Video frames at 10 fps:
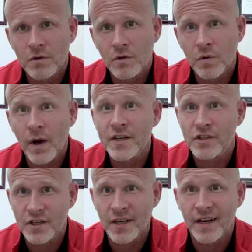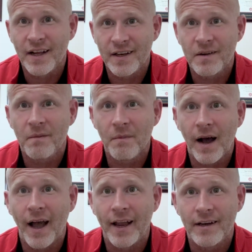question in your
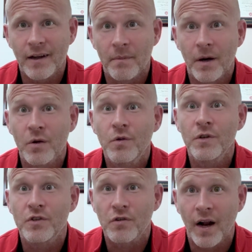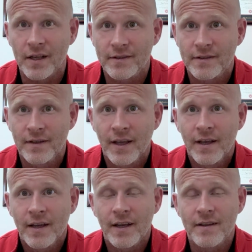mind about who to trust
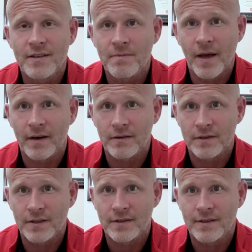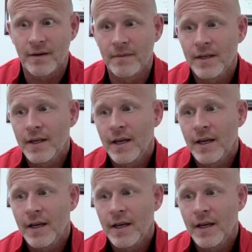in this medical system.